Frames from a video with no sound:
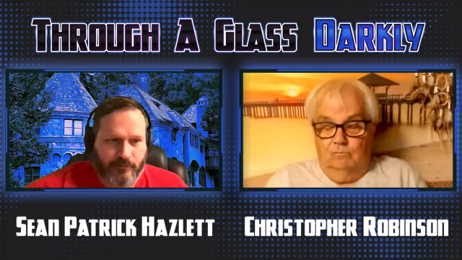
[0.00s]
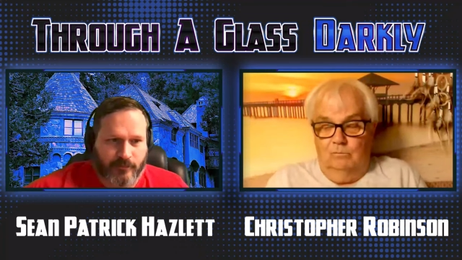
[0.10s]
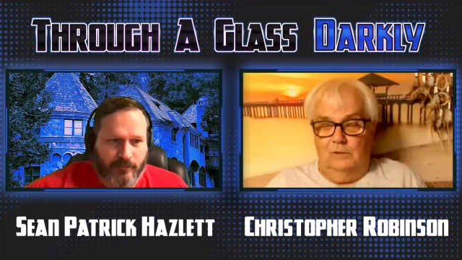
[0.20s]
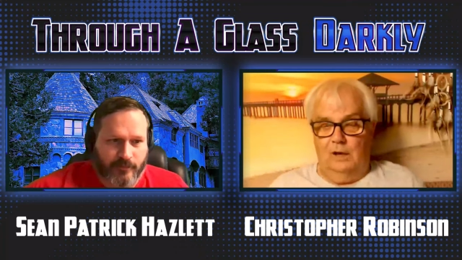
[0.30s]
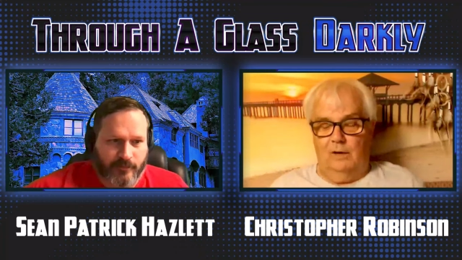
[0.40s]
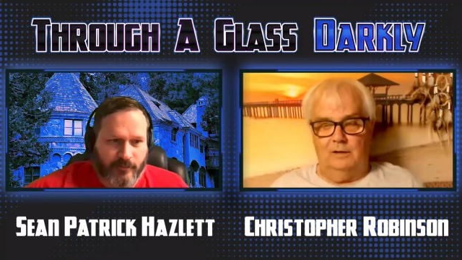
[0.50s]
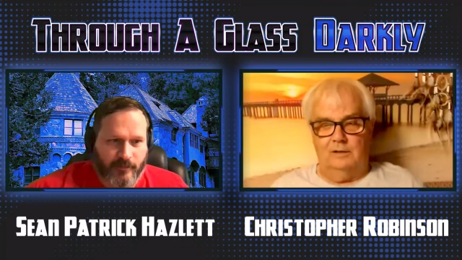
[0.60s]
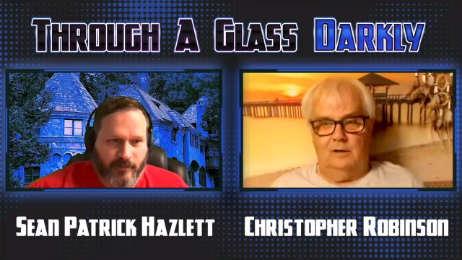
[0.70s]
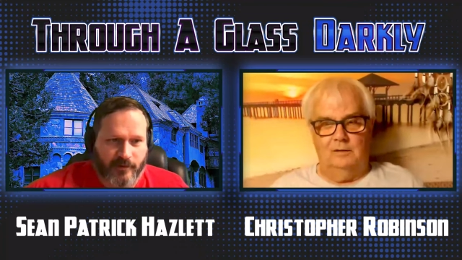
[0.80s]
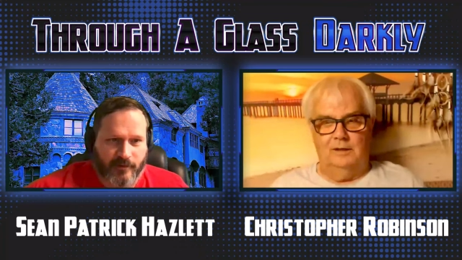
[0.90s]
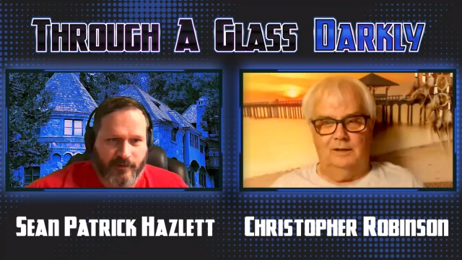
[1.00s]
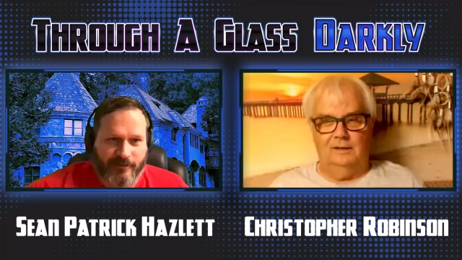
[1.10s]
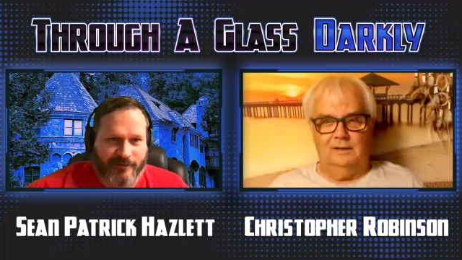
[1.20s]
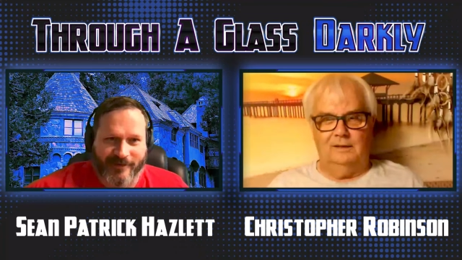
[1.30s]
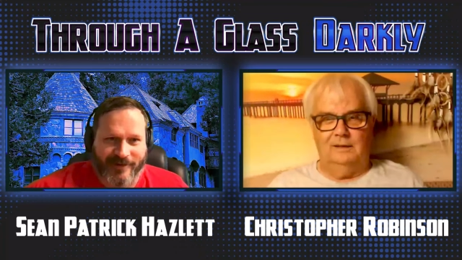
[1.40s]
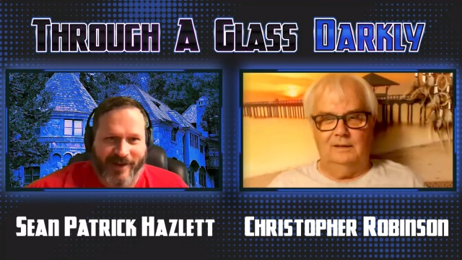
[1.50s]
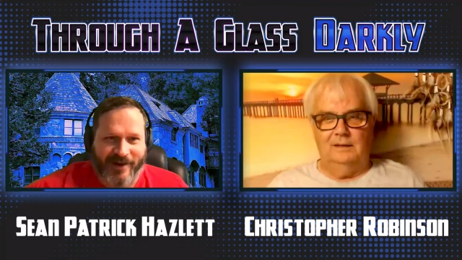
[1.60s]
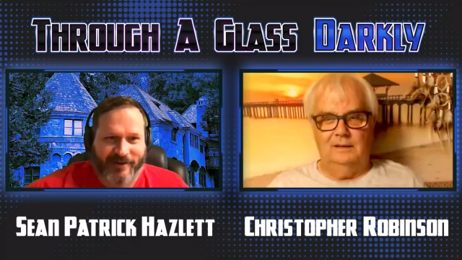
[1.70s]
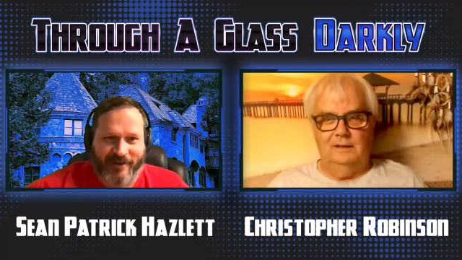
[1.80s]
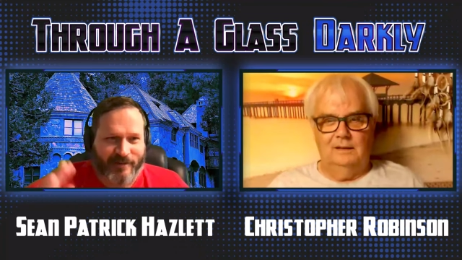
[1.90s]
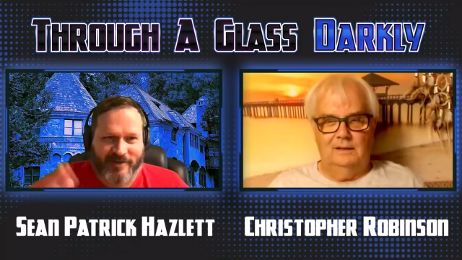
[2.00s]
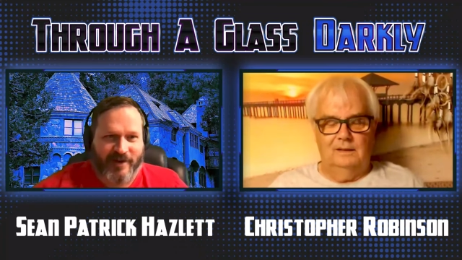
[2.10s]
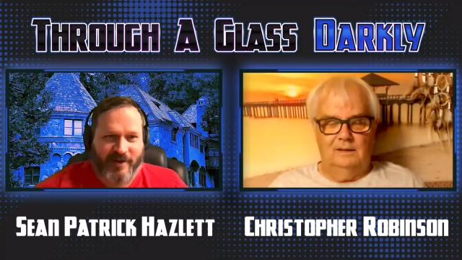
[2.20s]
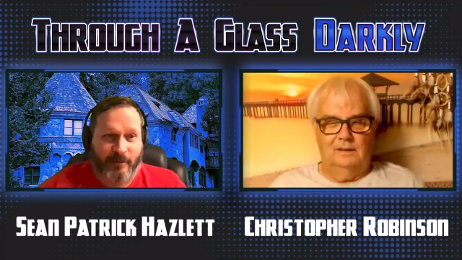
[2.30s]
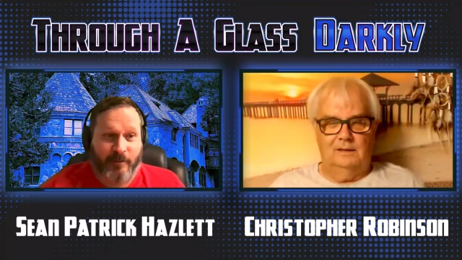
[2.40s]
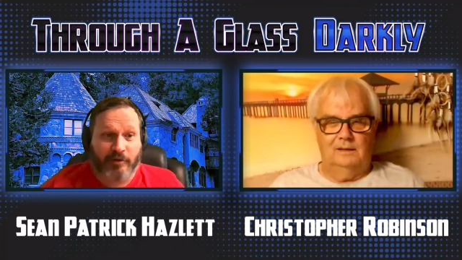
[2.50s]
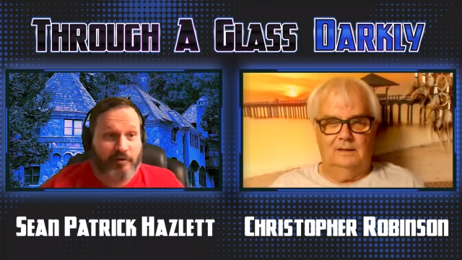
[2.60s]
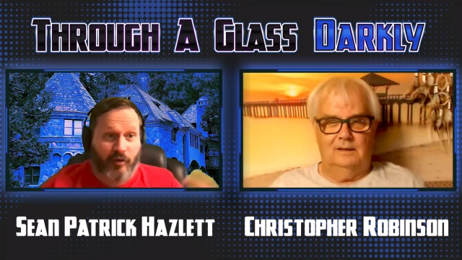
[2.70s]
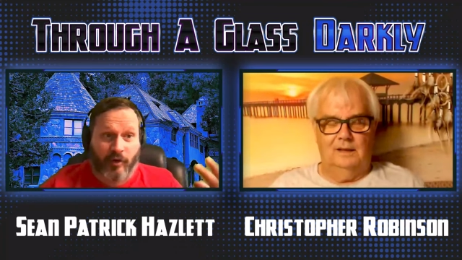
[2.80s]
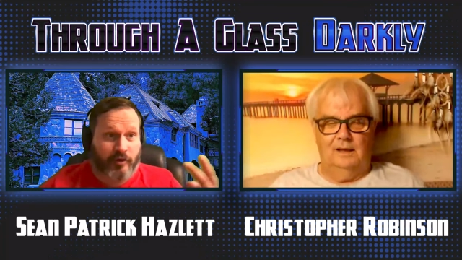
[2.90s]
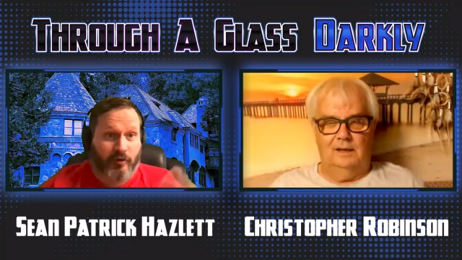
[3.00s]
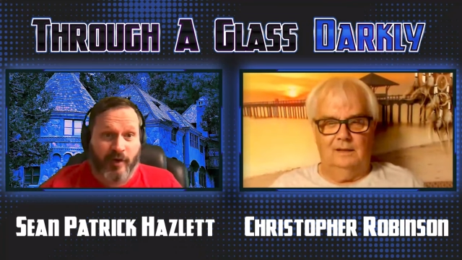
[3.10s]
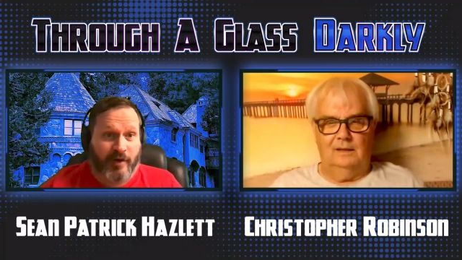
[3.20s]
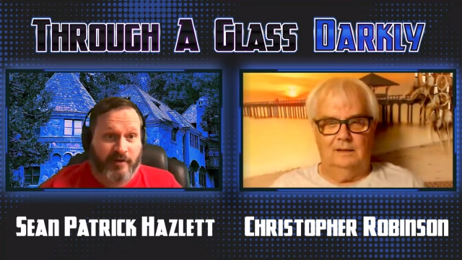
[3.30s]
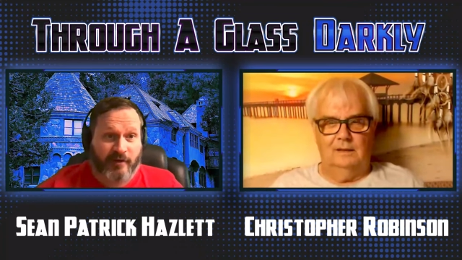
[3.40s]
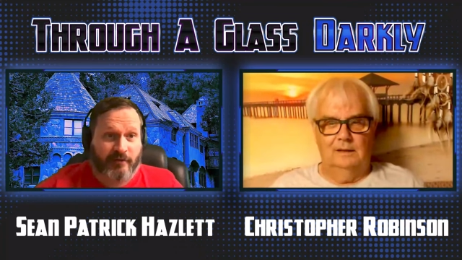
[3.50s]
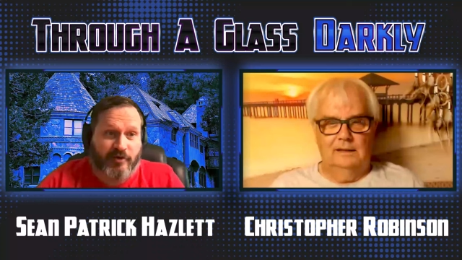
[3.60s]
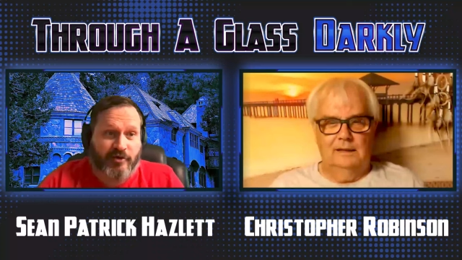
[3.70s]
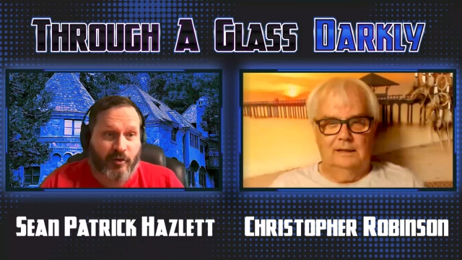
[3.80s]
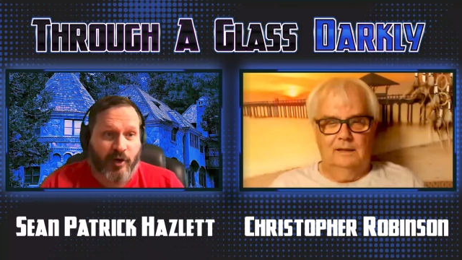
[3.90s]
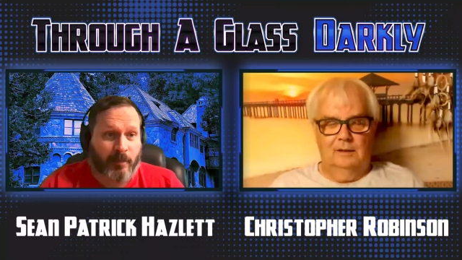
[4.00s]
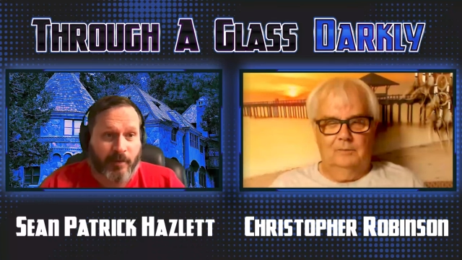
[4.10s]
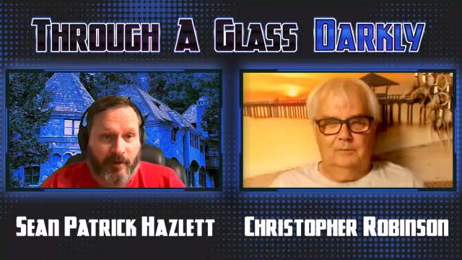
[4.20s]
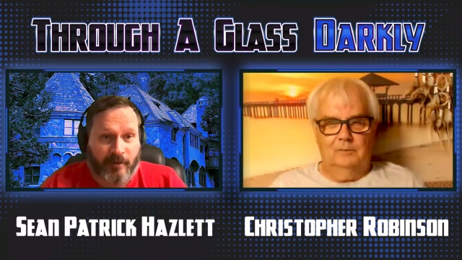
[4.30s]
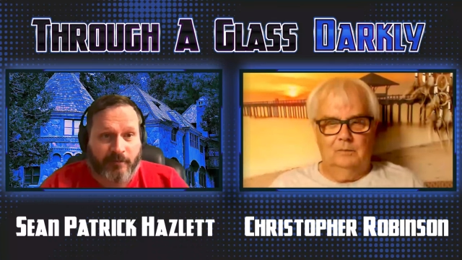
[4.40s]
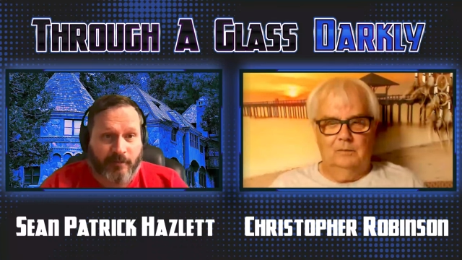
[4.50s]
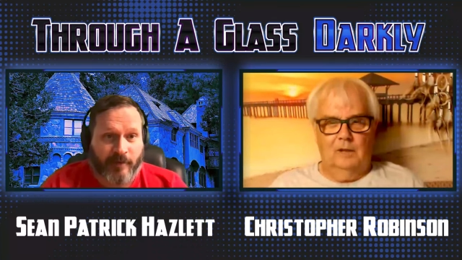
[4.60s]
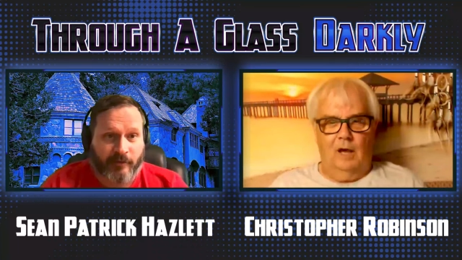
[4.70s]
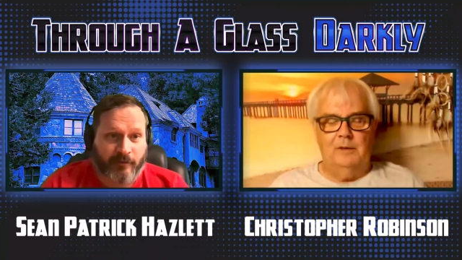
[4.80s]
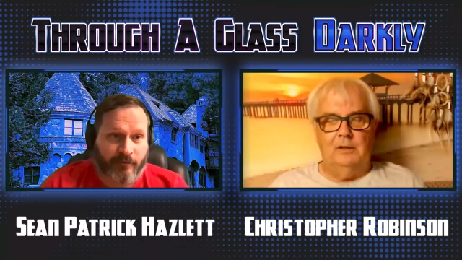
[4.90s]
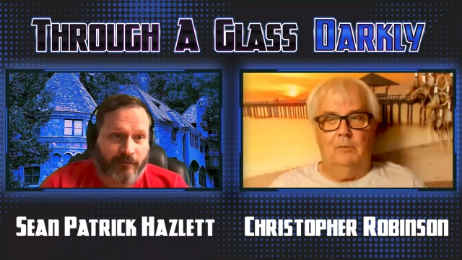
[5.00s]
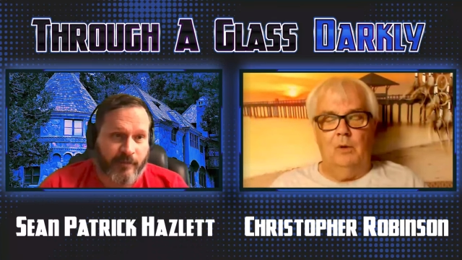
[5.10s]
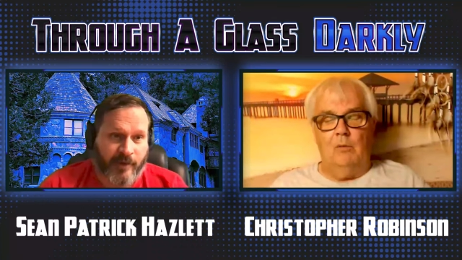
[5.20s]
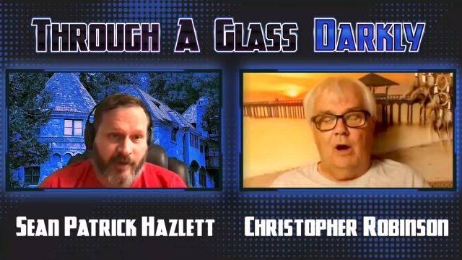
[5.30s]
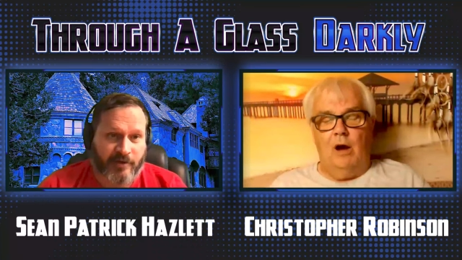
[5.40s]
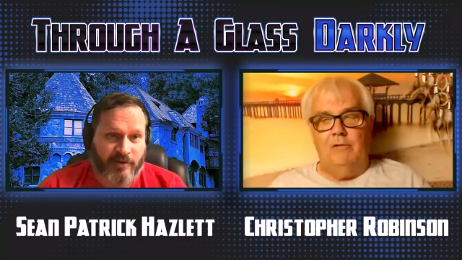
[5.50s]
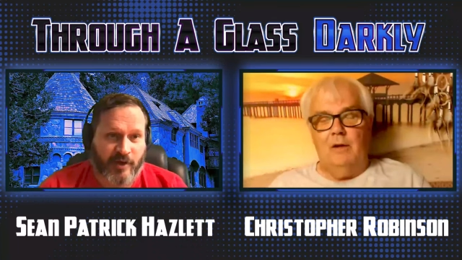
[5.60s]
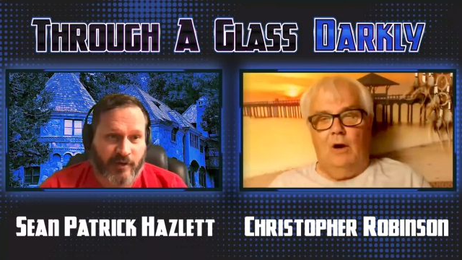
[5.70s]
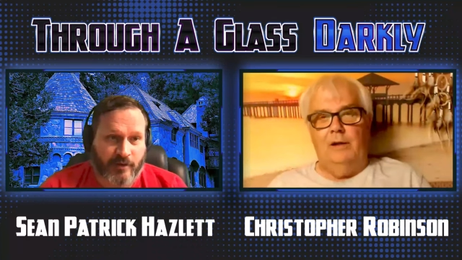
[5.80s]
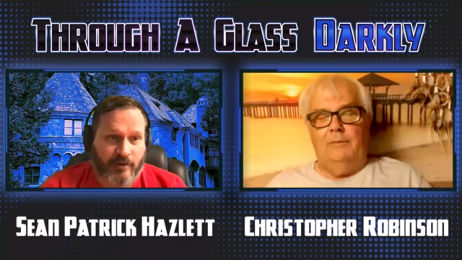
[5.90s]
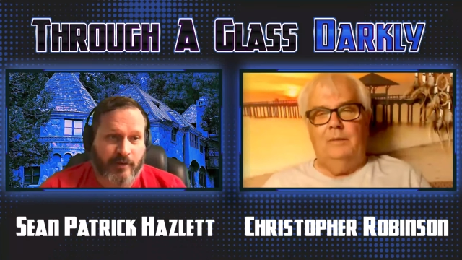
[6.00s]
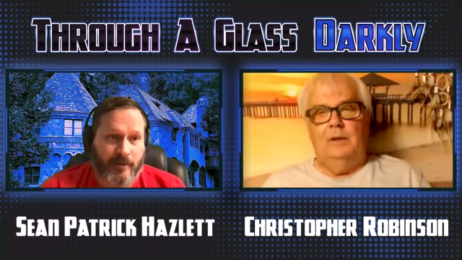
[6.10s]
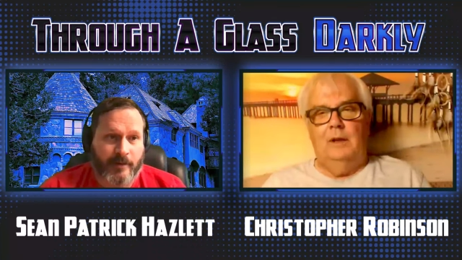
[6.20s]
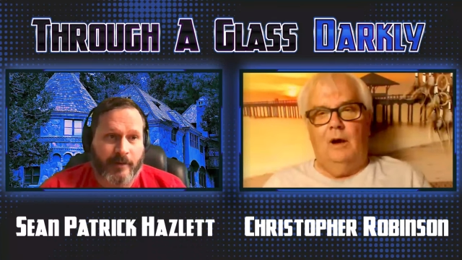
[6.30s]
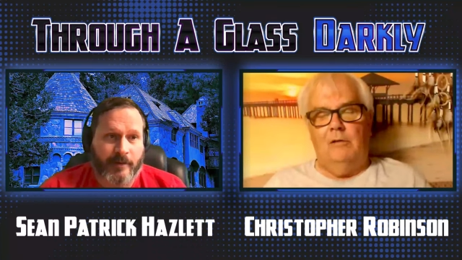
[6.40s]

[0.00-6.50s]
Speaker 1: No, I don't know. Yeah.
Speaker 2: Yeah, I don't think it means anything. But those were the only two things that showed up in the...
Speaker 1: I mean,
Speaker 2: I